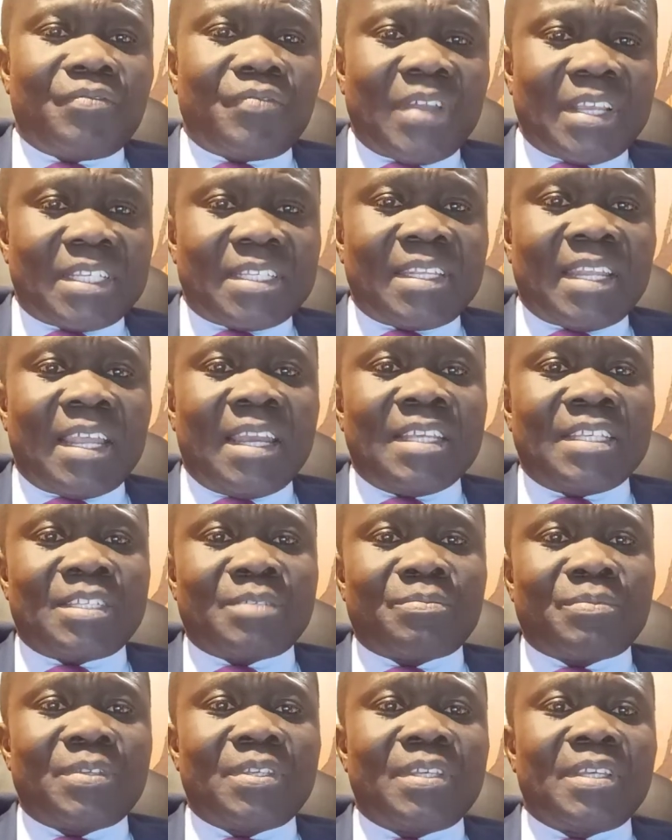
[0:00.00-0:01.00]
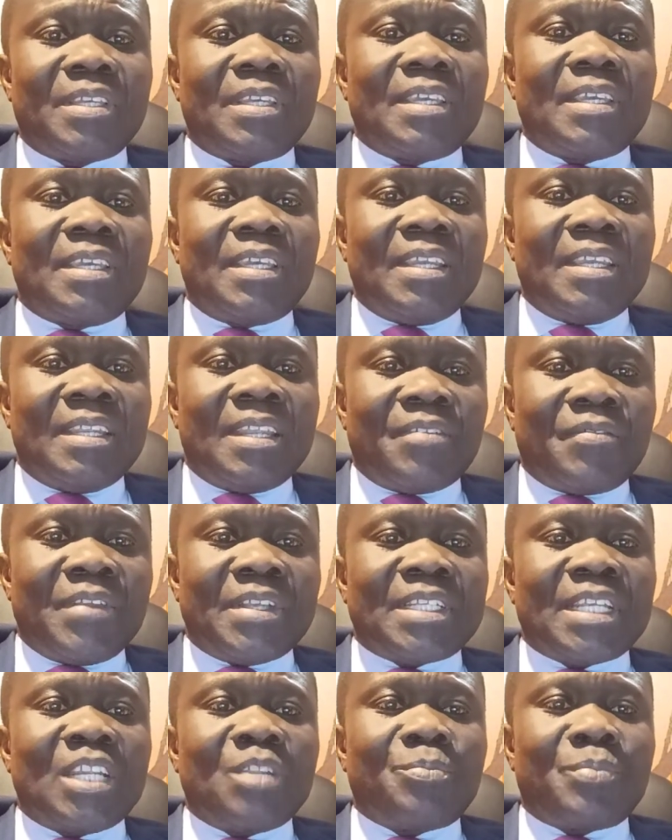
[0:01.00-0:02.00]
factionalism in the
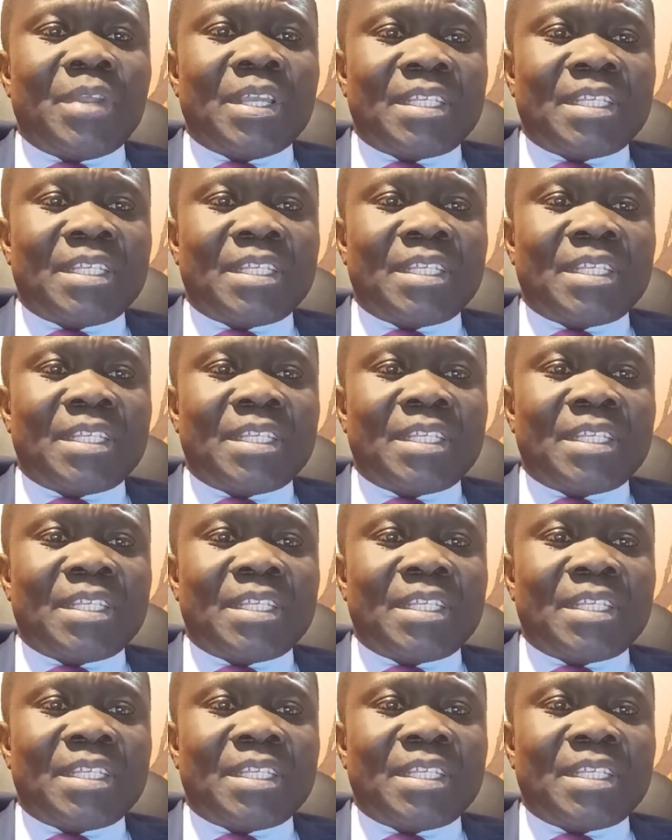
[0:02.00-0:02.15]
recent